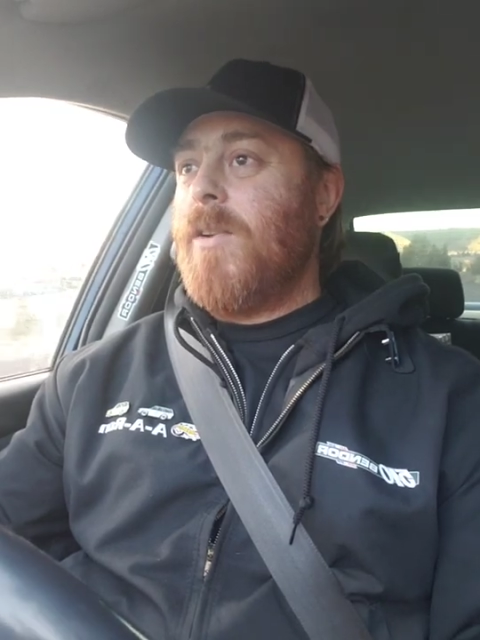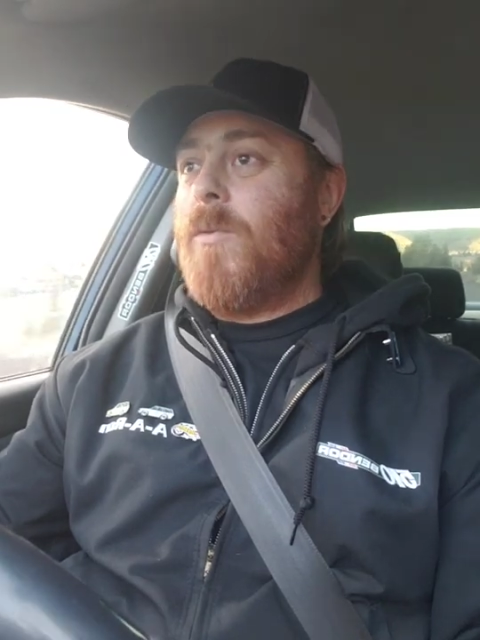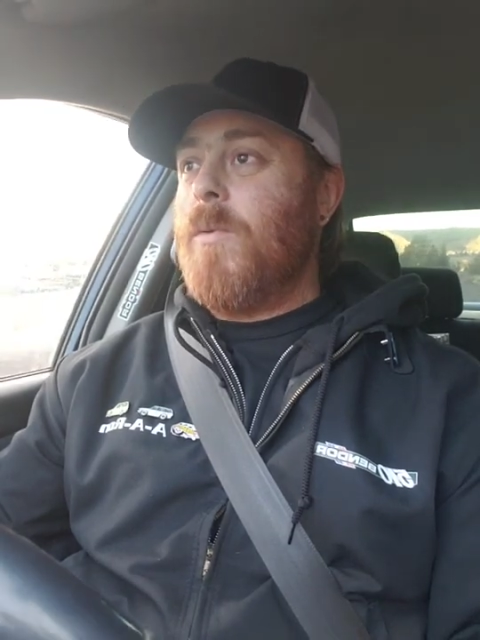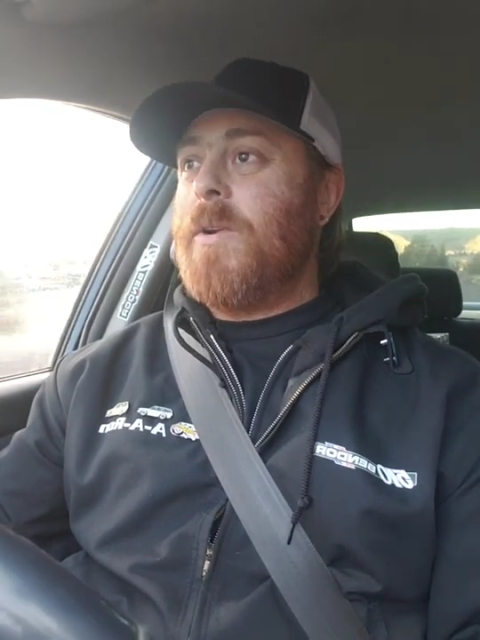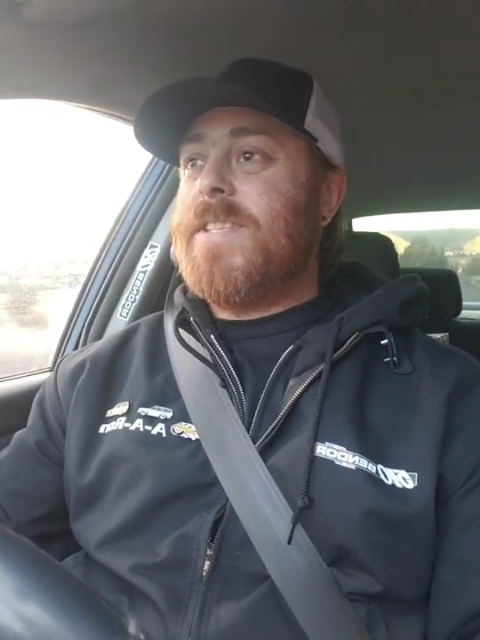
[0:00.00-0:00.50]

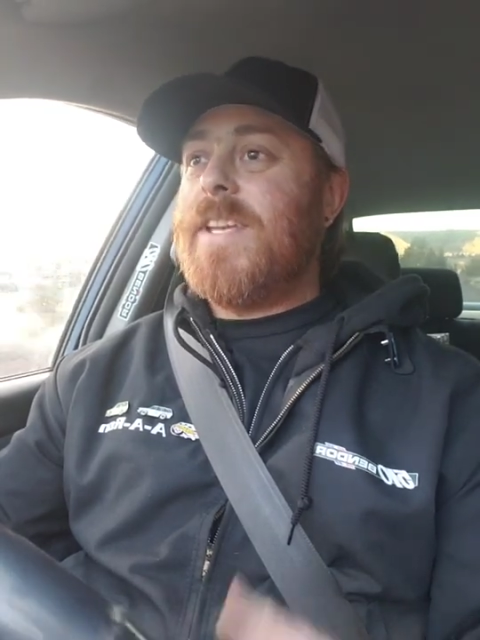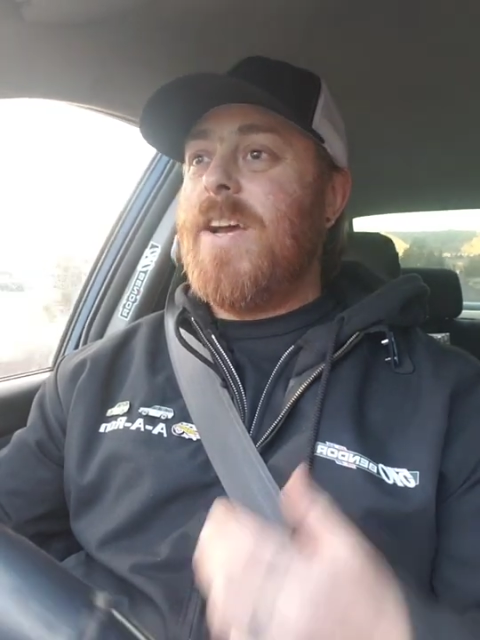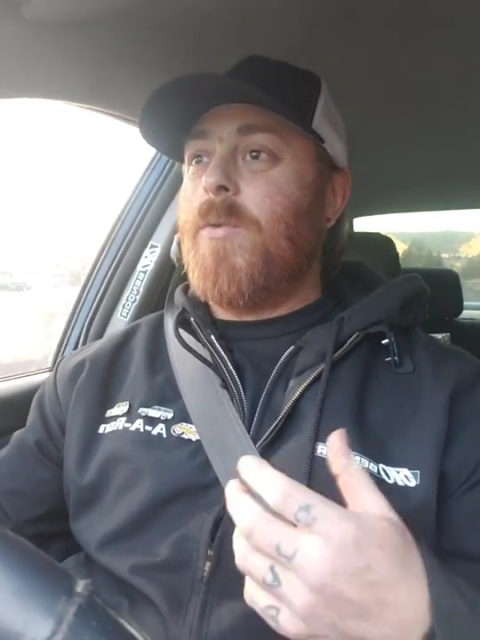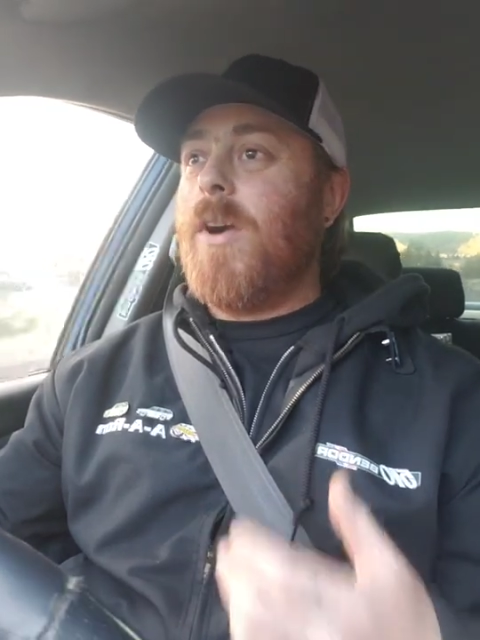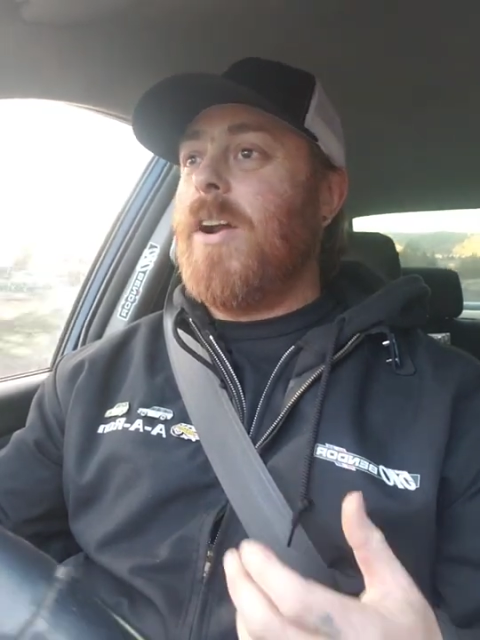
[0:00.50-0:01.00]
When we
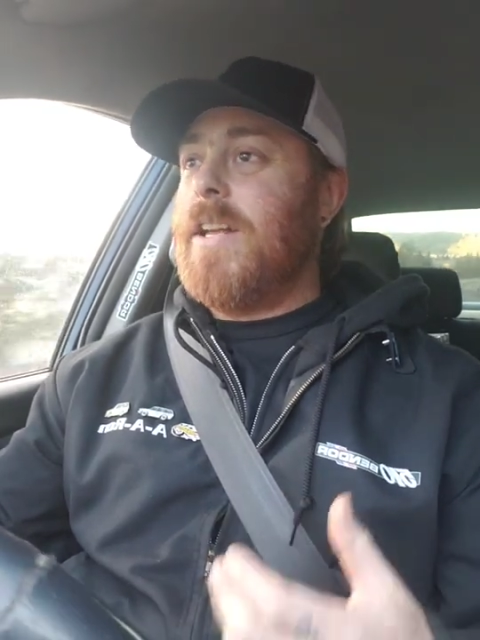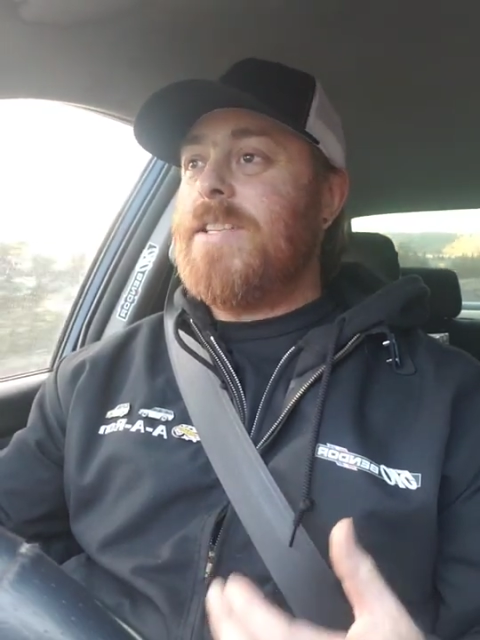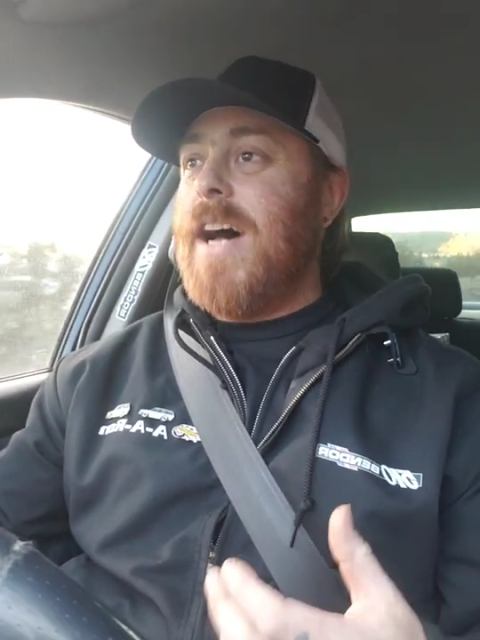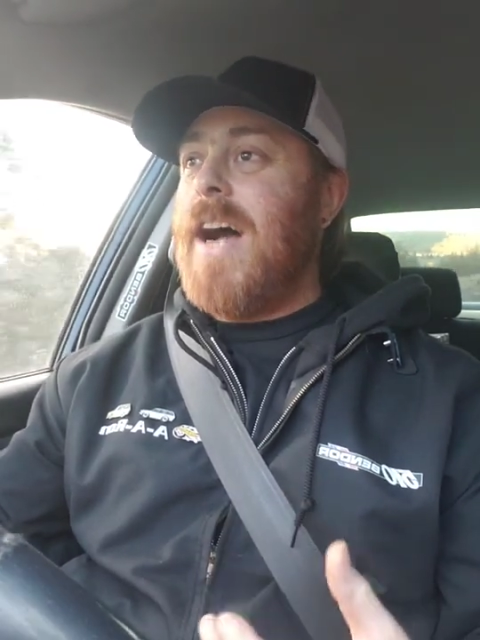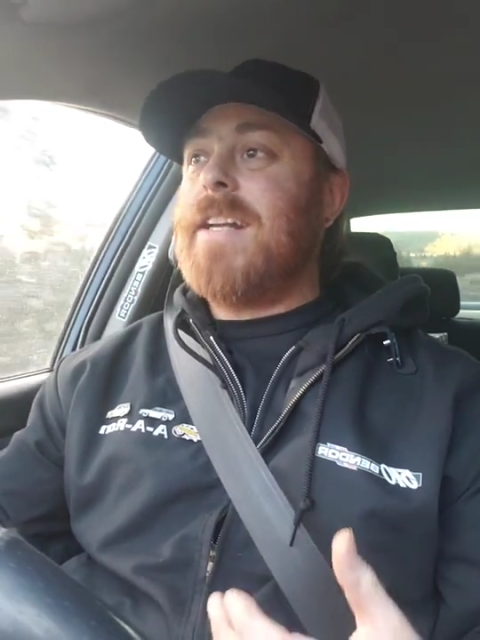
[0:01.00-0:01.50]
say we're going
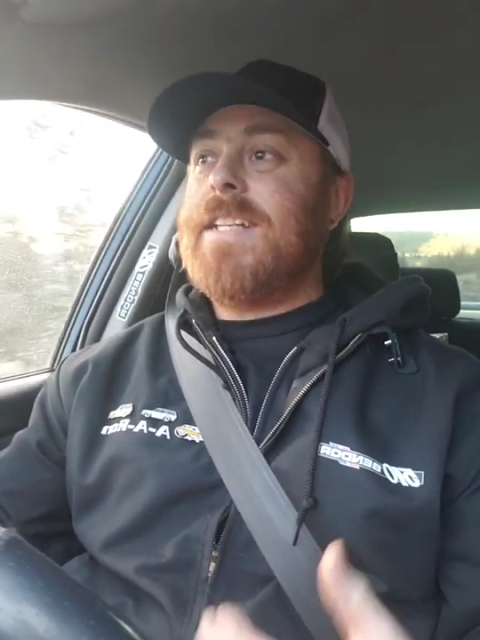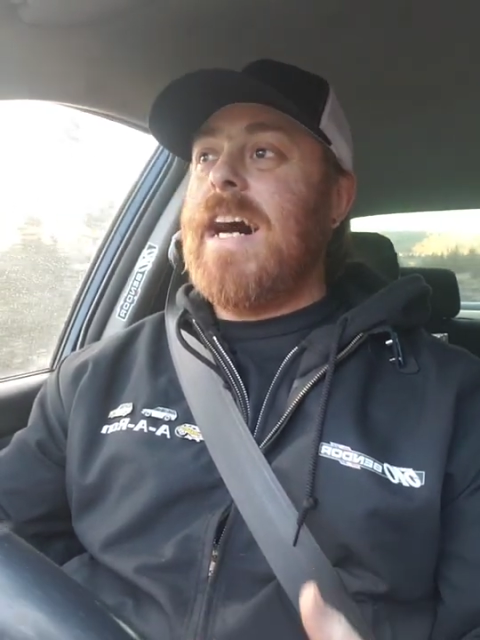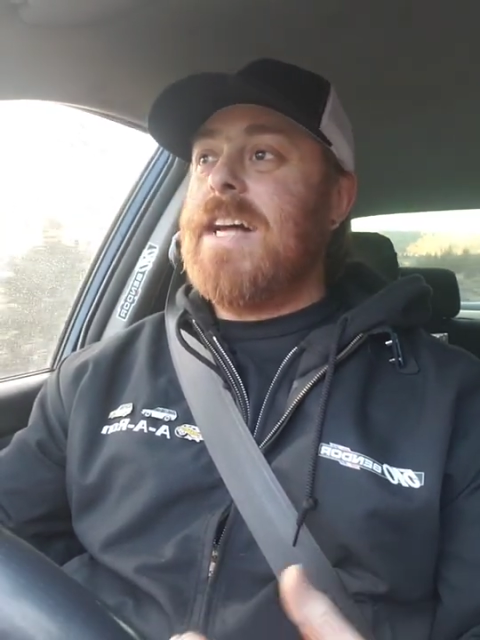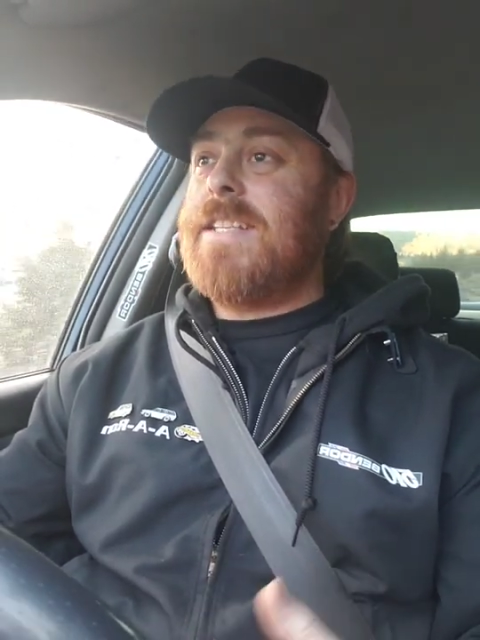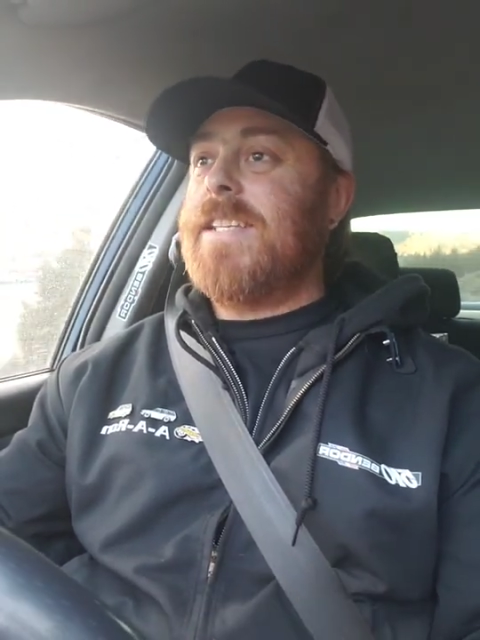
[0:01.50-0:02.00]
to talk
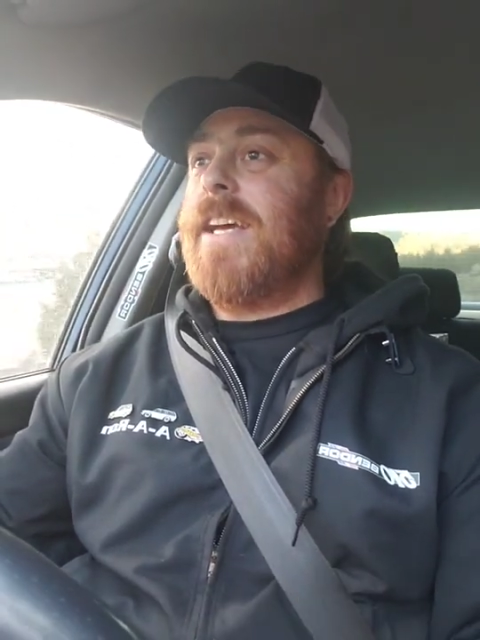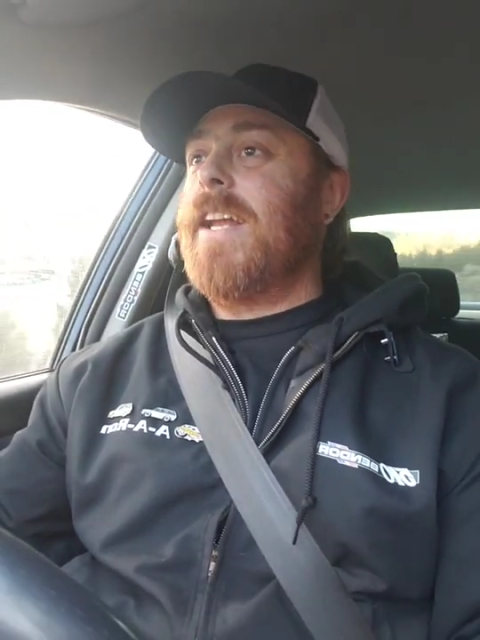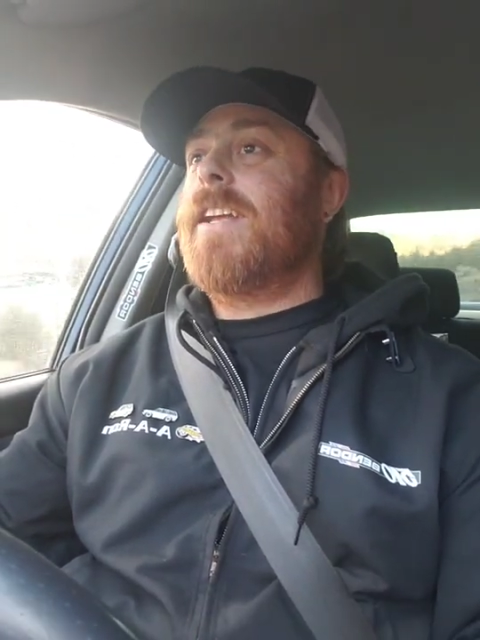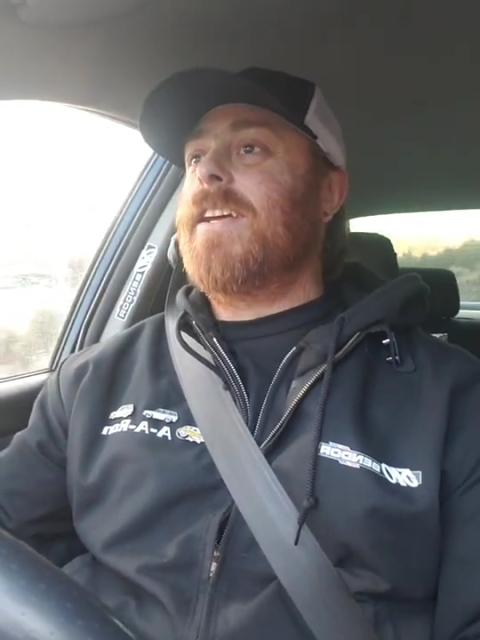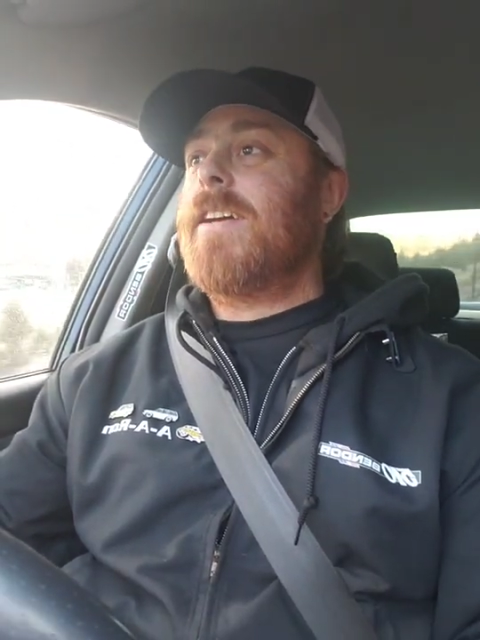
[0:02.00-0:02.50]

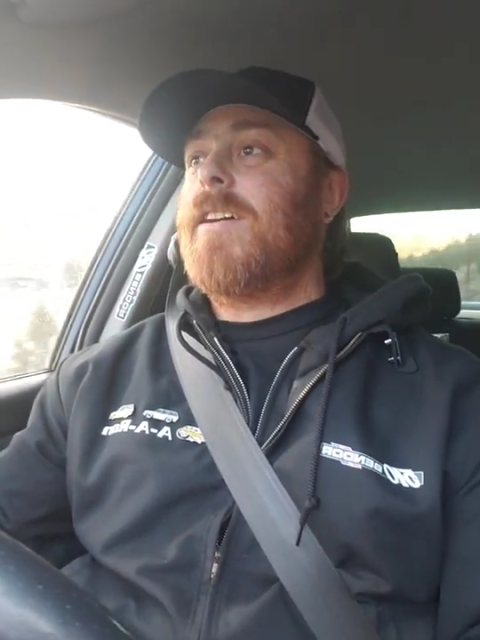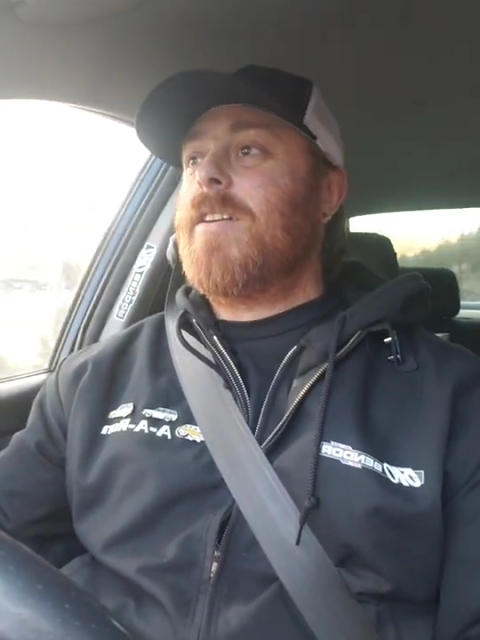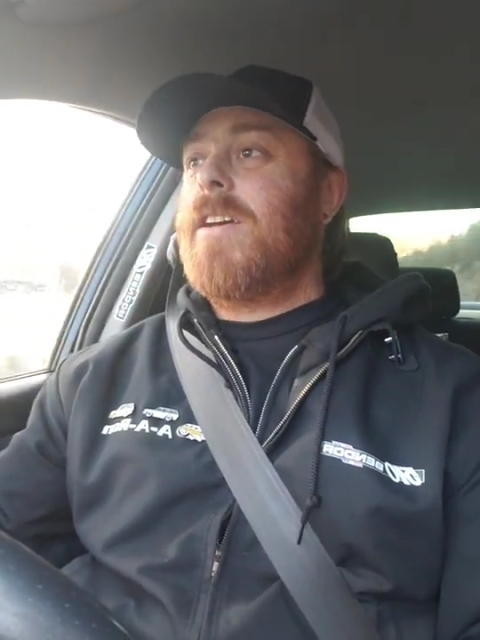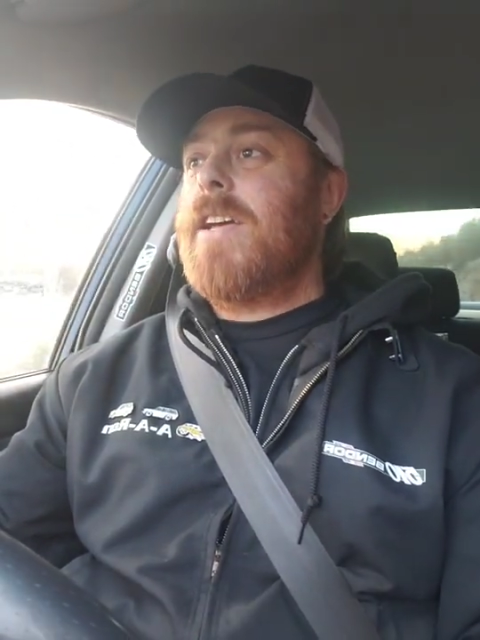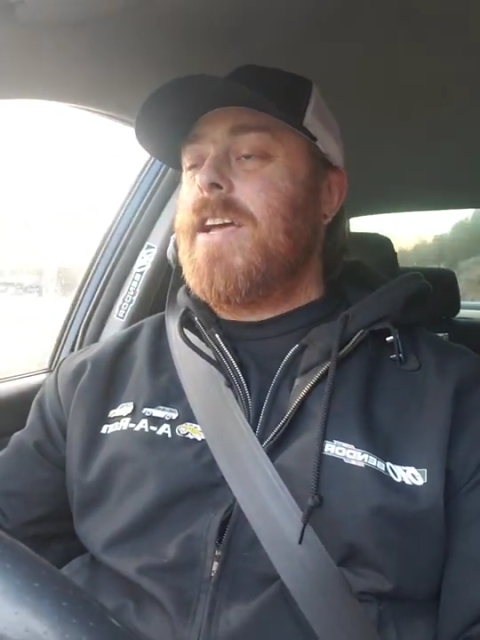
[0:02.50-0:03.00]

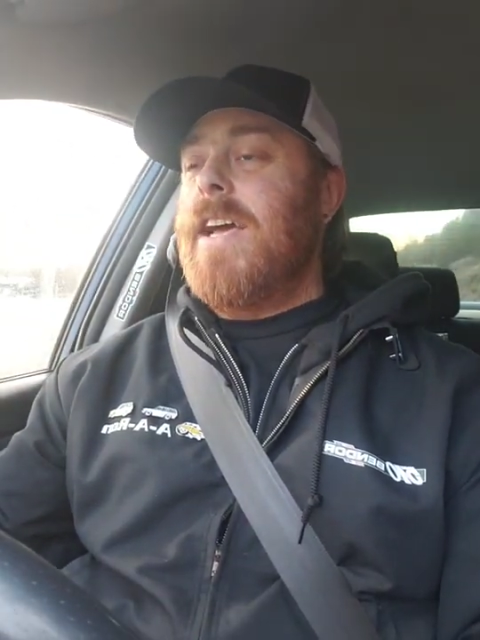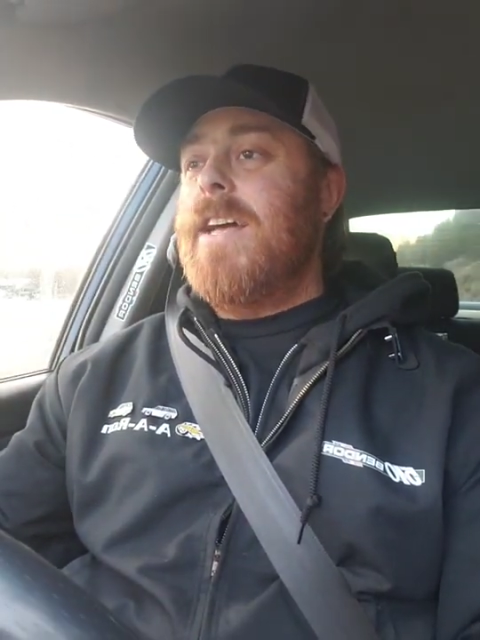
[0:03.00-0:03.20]
Datsun,